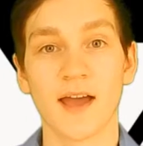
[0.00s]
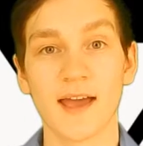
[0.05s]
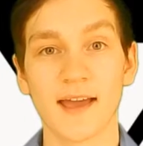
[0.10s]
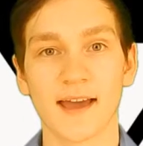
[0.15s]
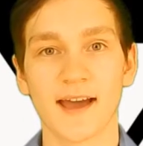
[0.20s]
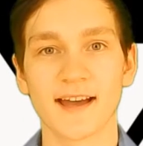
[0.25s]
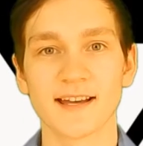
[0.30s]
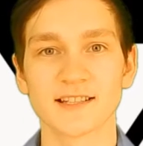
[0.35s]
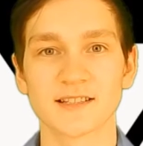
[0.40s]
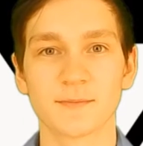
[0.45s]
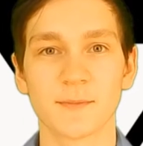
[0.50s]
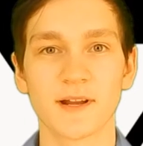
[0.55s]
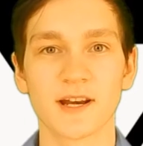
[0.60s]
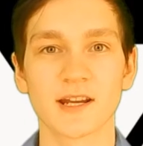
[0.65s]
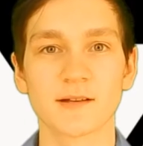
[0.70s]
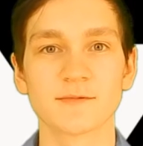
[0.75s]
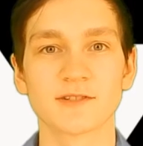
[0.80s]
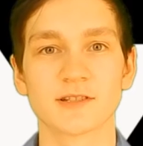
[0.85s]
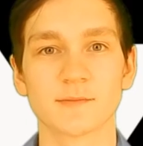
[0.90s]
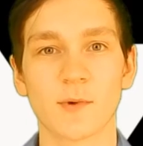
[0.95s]
Hey guys, my
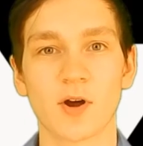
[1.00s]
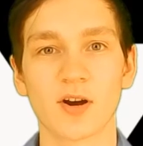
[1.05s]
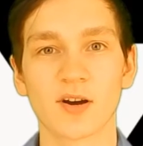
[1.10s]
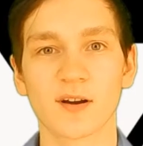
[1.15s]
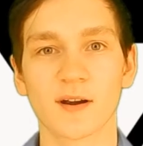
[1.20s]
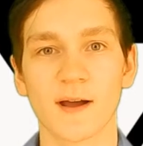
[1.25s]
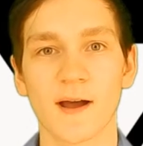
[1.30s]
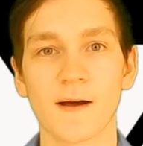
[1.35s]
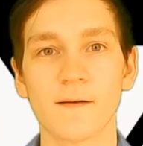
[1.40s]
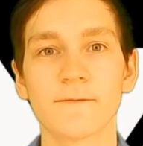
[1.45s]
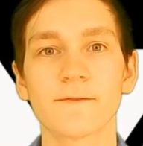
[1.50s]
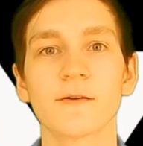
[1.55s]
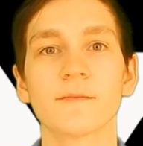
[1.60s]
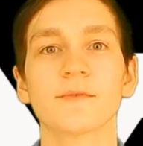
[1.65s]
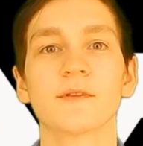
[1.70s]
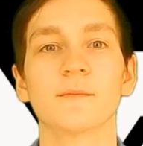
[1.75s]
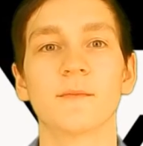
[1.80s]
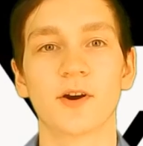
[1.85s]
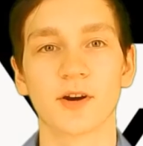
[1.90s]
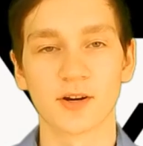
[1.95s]
name is Mark, I'm from
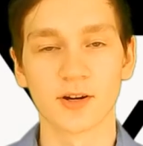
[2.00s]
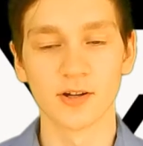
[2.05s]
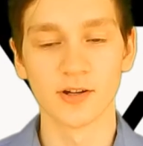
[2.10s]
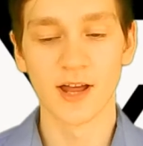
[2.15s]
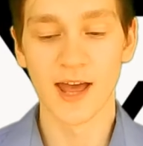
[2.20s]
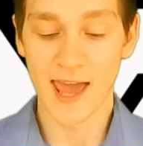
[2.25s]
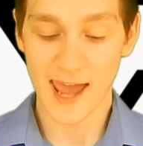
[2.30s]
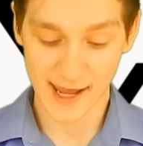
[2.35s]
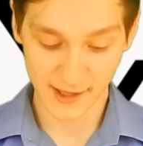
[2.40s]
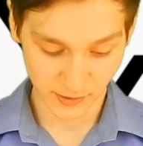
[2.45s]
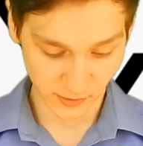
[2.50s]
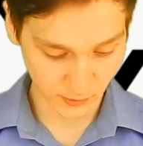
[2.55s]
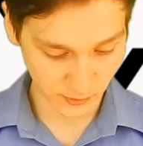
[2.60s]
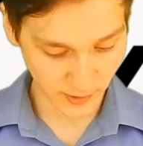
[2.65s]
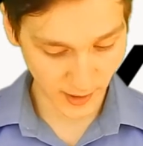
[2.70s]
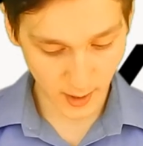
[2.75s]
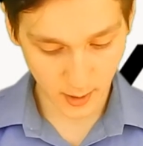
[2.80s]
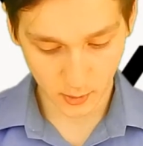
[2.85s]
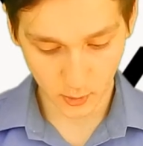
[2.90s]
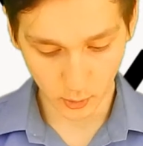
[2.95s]
the Merkle, and
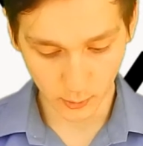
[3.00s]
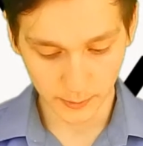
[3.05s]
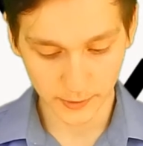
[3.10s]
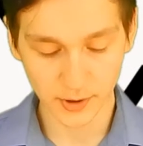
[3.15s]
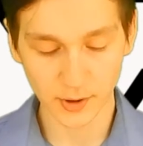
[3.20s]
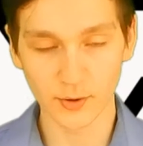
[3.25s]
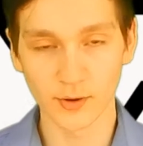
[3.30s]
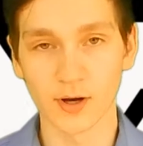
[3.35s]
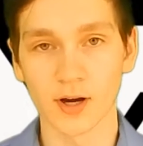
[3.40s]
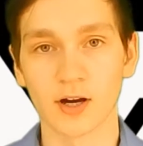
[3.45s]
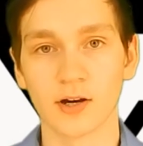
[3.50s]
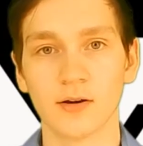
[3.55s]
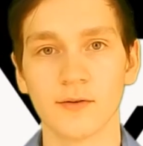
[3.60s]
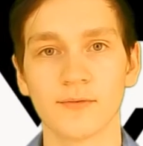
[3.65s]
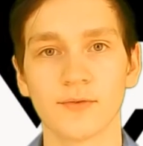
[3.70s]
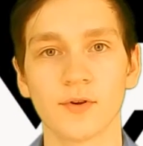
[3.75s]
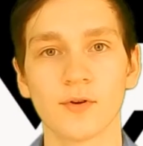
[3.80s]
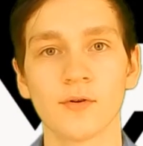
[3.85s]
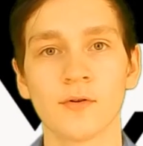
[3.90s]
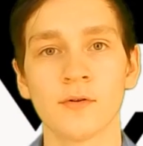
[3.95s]
today we'll be doing a
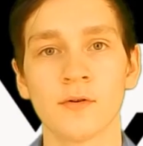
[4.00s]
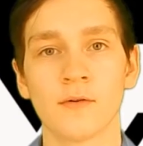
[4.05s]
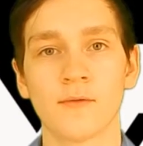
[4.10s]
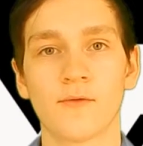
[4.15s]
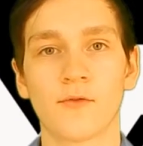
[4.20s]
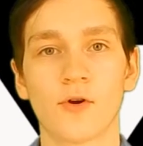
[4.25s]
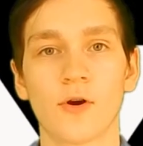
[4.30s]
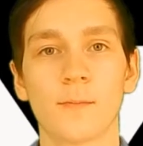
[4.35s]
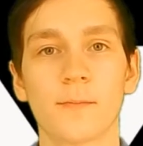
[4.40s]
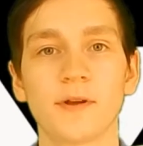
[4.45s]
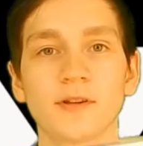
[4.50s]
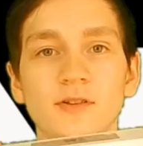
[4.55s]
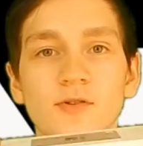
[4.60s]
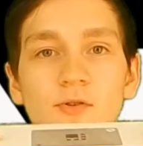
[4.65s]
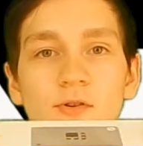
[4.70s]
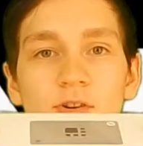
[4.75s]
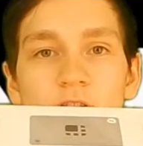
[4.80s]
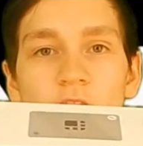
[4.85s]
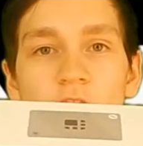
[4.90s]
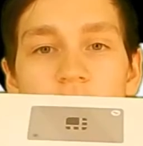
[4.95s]
review for a
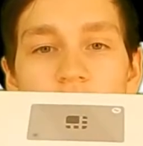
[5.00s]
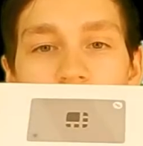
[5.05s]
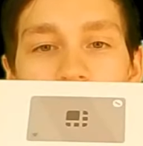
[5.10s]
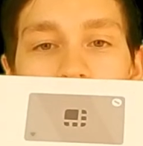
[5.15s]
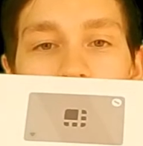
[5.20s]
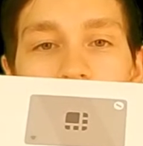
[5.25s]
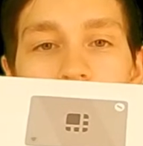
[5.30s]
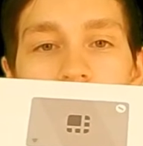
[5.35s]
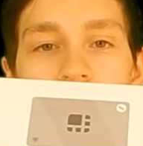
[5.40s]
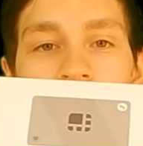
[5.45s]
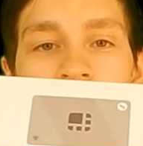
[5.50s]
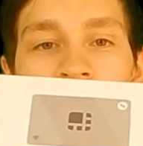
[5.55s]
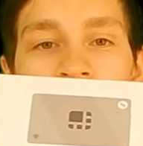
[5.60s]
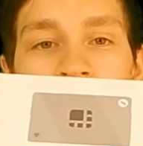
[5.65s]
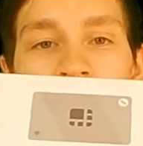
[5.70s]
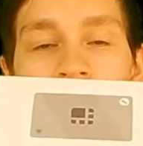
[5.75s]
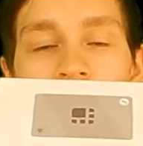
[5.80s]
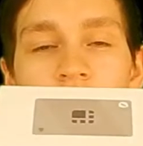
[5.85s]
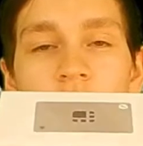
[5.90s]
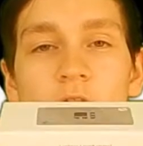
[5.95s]
Bitcoin hardware wallet
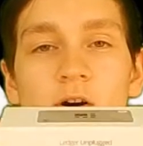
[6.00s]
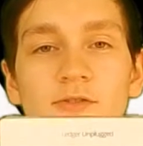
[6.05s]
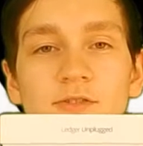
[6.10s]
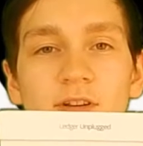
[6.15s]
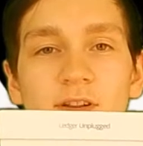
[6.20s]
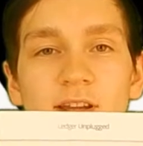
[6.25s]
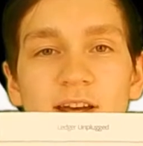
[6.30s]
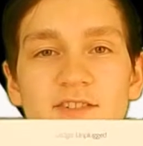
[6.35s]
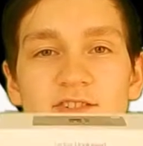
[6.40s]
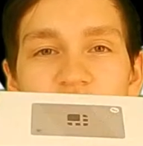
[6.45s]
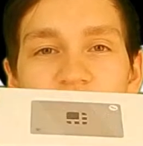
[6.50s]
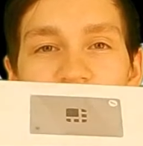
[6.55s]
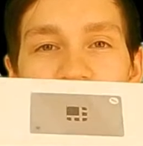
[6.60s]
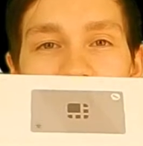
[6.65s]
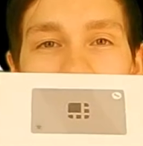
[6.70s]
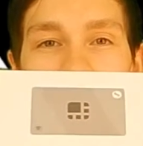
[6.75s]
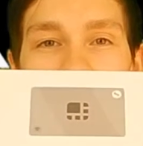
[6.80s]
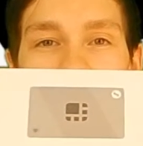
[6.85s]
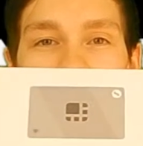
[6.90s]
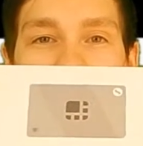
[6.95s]
called the Ledger
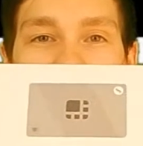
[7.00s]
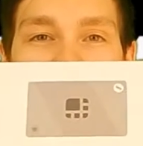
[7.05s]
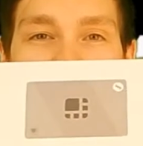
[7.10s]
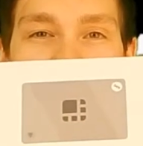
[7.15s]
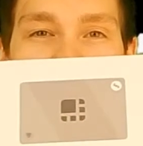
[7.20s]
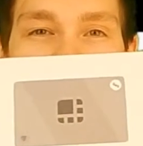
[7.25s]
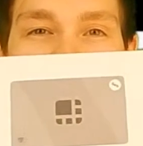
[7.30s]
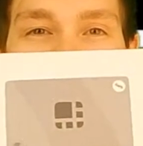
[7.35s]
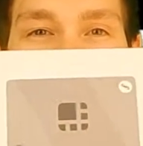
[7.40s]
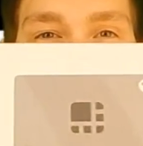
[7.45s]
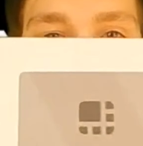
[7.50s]
Unplugged.